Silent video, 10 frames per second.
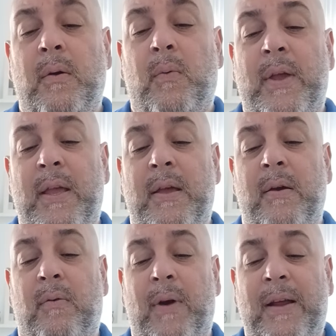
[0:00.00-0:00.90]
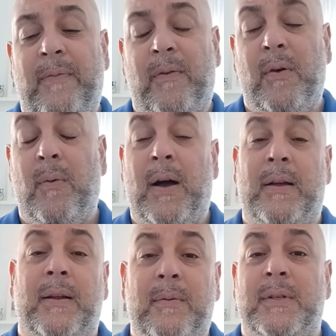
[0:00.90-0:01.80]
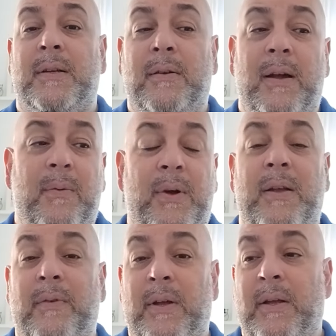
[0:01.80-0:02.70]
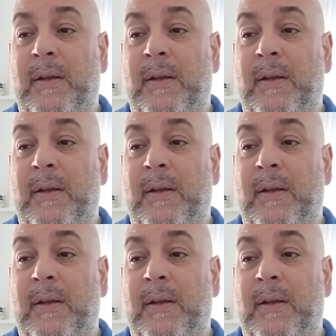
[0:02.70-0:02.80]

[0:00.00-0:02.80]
We ran for a while, and I was like, all right, whatever.